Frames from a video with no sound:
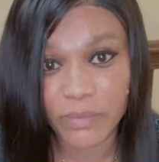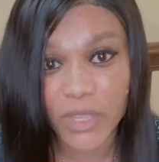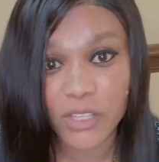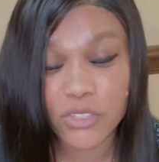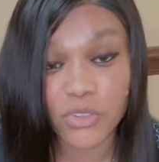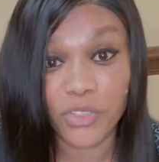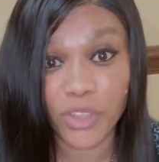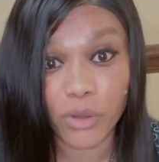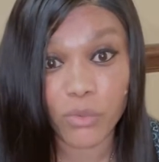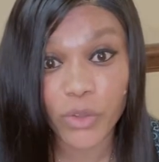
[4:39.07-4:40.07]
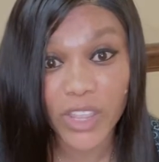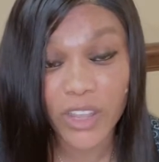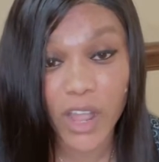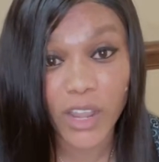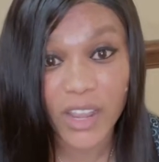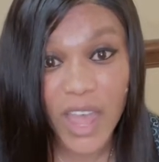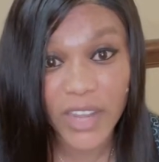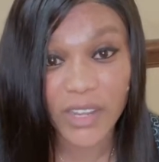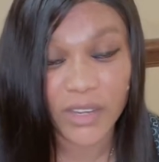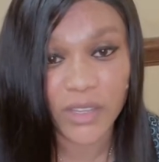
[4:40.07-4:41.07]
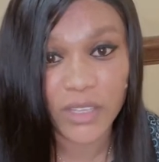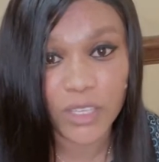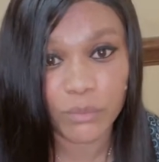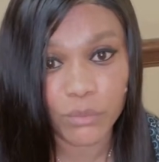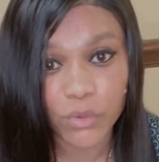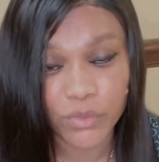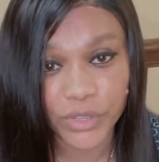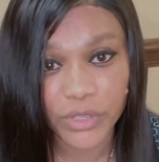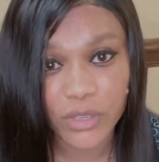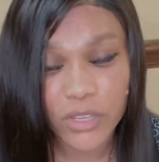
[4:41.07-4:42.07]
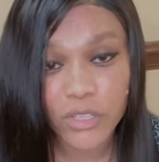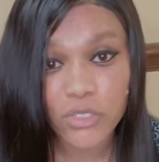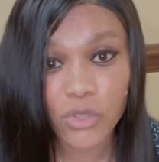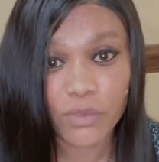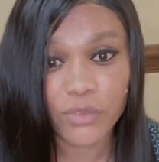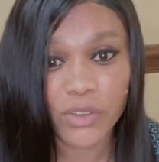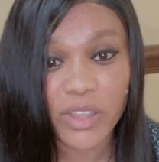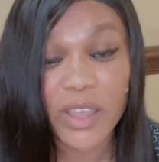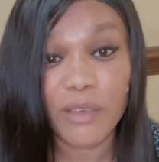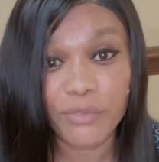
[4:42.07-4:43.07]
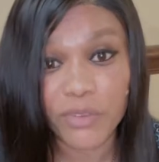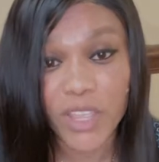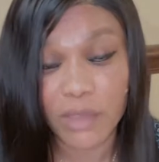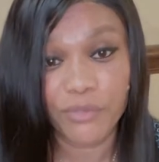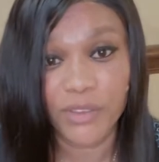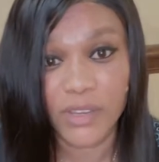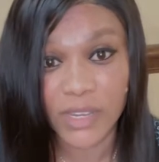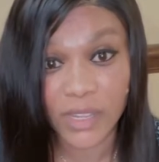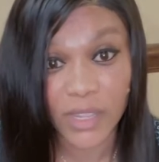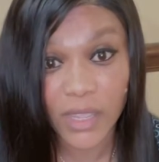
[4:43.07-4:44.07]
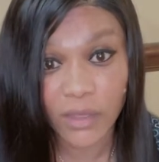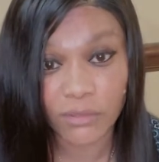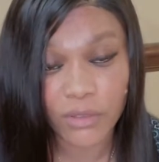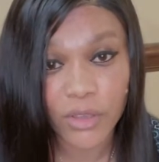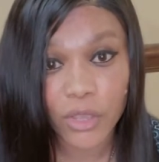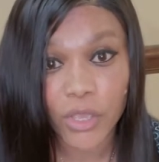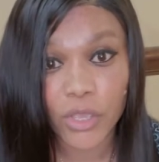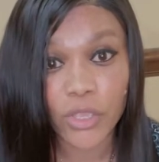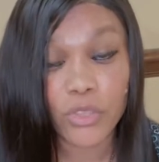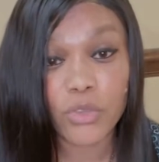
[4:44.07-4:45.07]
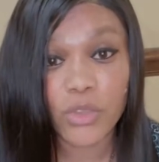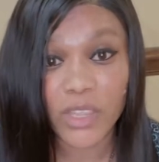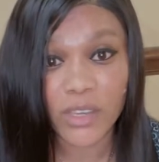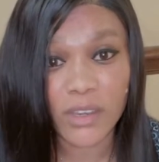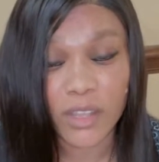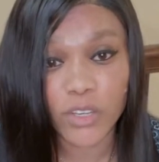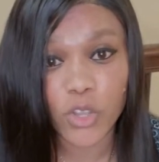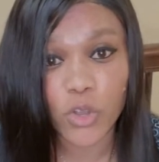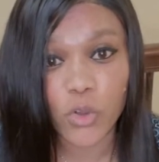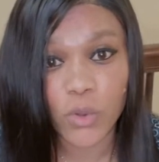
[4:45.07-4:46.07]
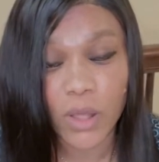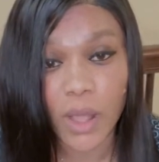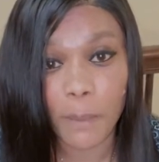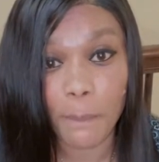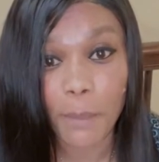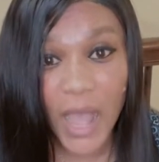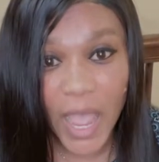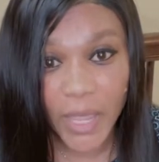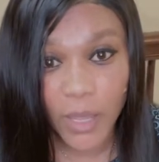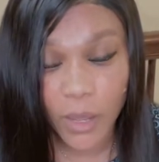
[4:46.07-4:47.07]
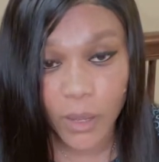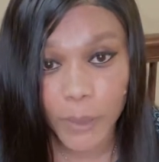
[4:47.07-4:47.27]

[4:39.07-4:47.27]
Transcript: So they are awake a lot and they keep moving. So if you're ca caffeine naive, you cannot go uh, buy a